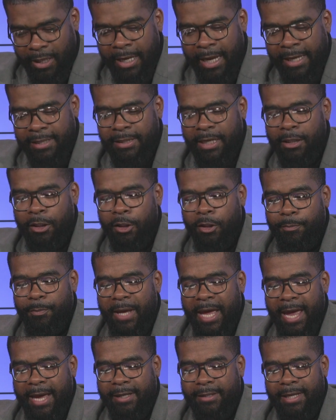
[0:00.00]
as I look
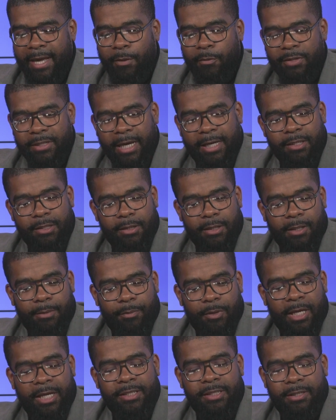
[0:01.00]
back, that was actually a
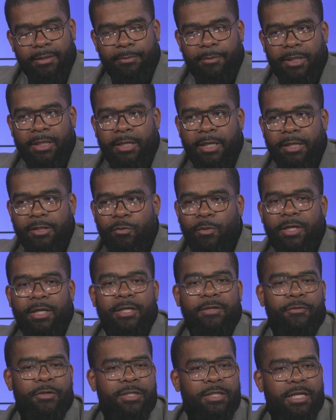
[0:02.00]
blessing because we
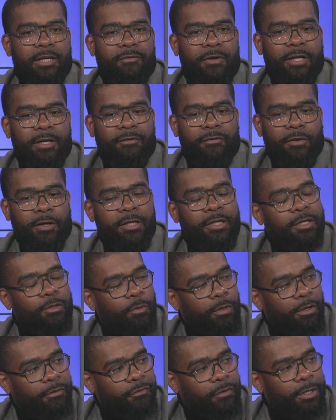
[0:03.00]
didn't receive any funding
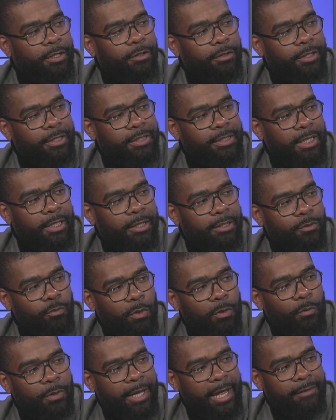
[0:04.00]
where a funder could tell us
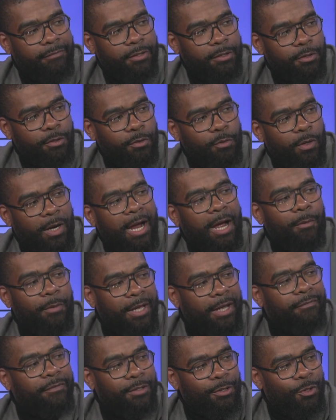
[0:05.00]
what we have to do or how we
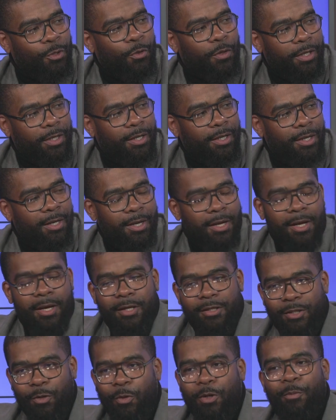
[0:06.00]
have to do it.
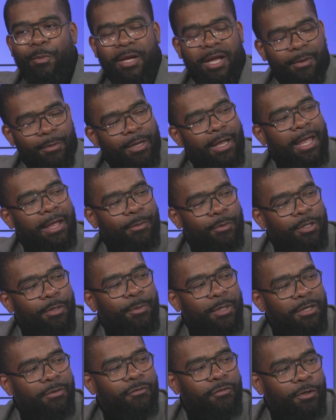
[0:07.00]
So we were be able, able to
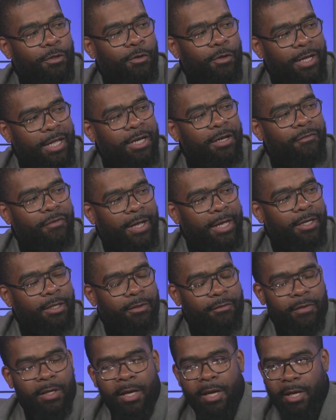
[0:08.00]
be real
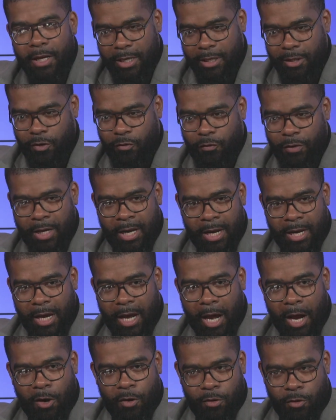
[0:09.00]
innovative and create
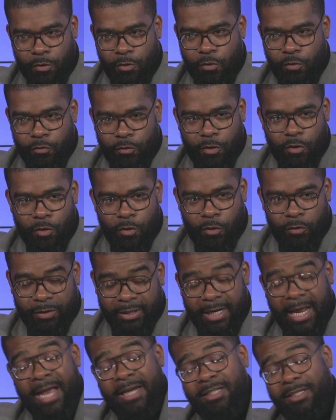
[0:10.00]
our own goals
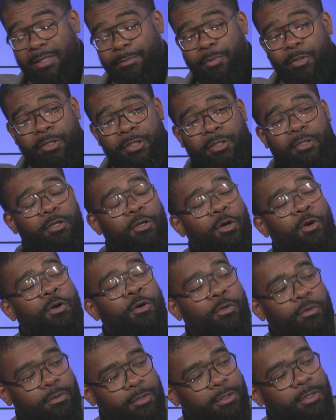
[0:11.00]
and actually push the
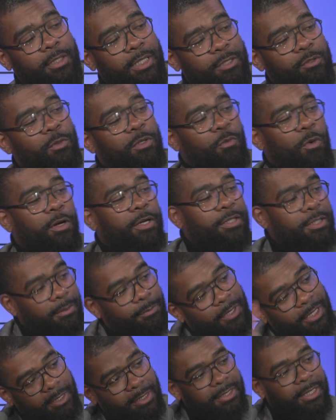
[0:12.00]
goals because we wanted to
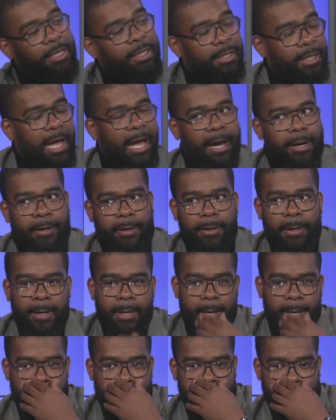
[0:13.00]
be set it higher.
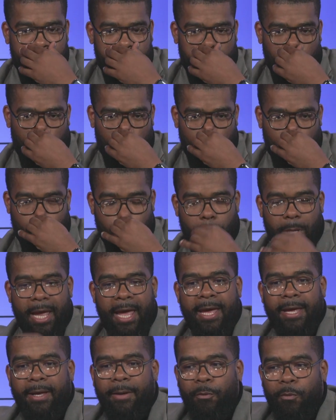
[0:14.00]
So
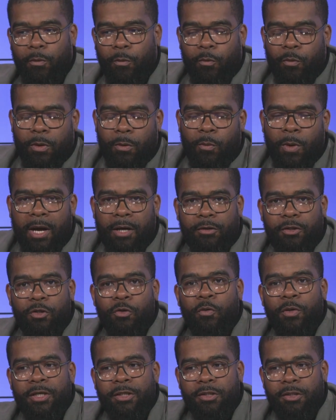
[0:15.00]
at, w- while
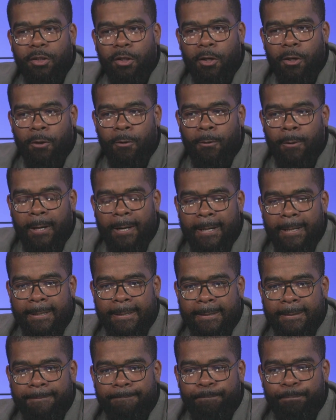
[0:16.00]
doing so,
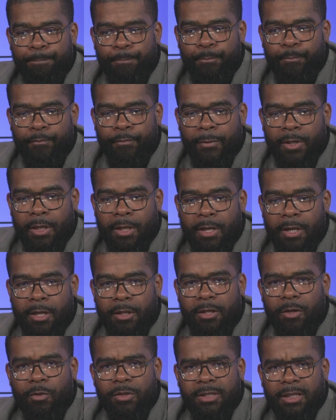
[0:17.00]
um,
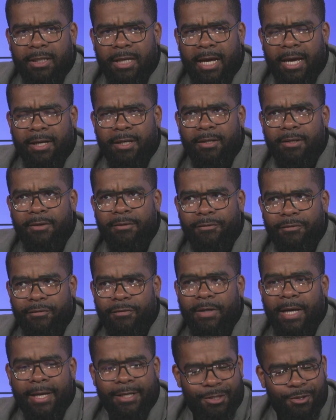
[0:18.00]
there was a lot
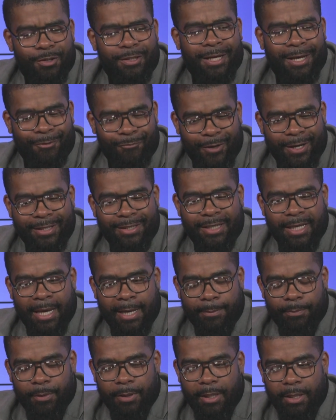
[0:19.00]
of, as you said, red
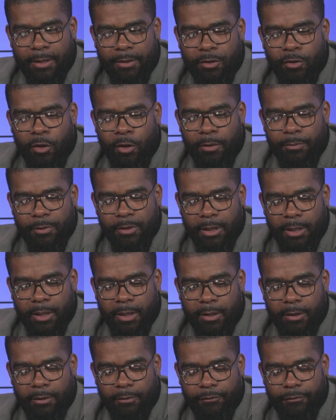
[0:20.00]
tape in terms
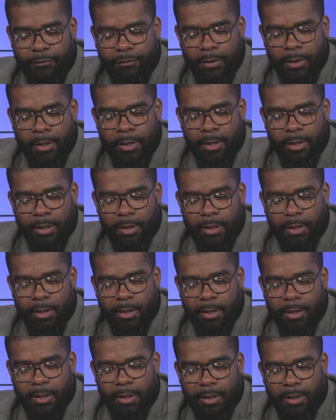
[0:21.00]
of
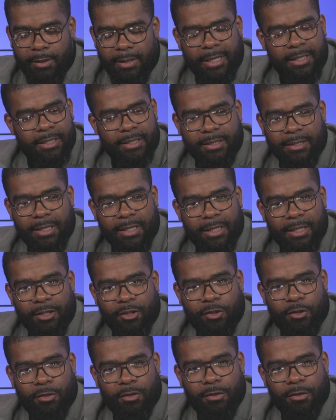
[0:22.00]
they just
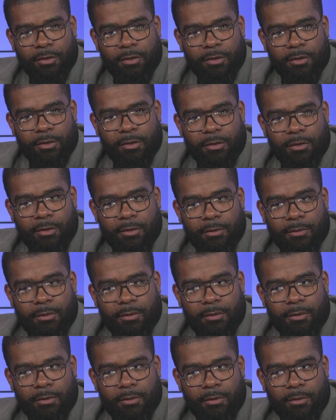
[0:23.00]
didn't.
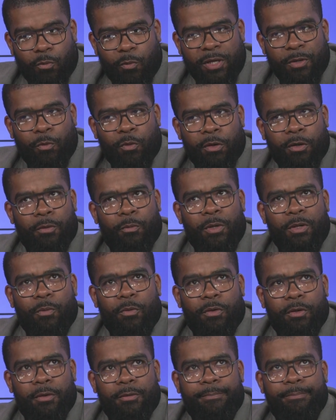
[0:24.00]
We were we
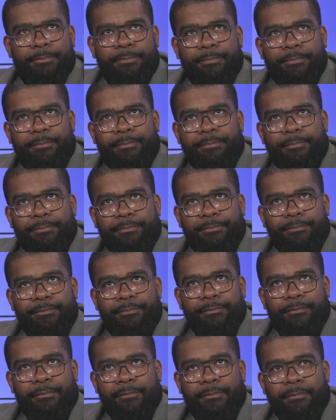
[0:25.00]
were
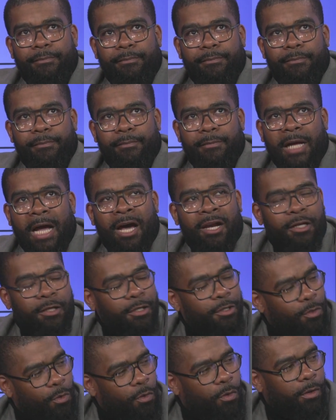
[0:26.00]
out of
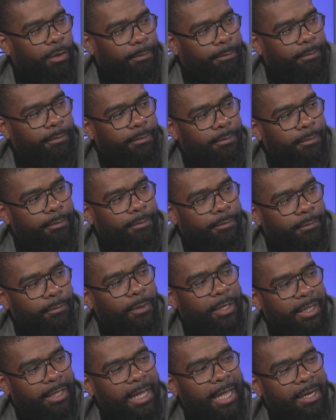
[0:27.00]
the norm yeah.
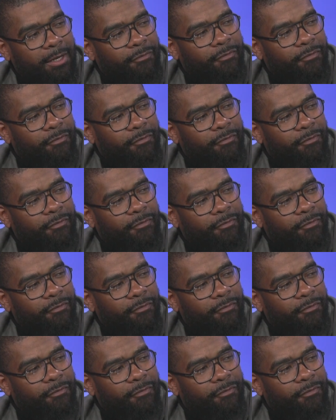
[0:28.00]
when it came to